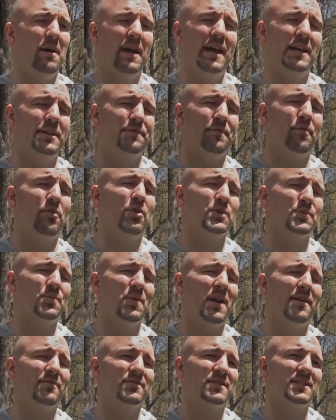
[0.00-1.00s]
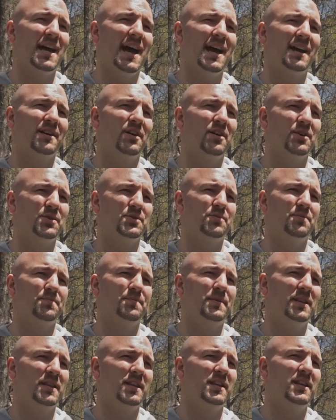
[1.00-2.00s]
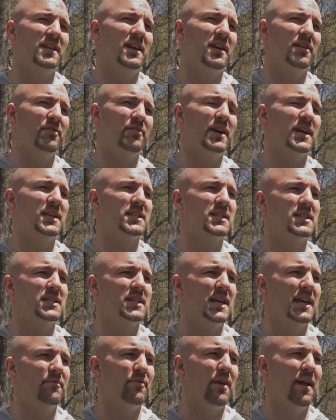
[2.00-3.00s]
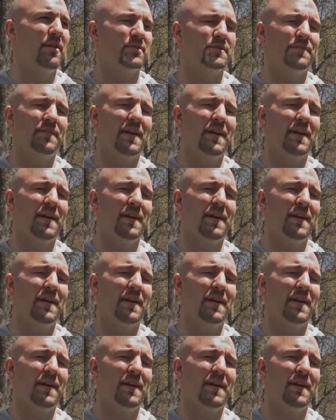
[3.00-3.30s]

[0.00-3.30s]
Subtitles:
Age 4 is when I was diagnosed with PDD-NOS, and when I was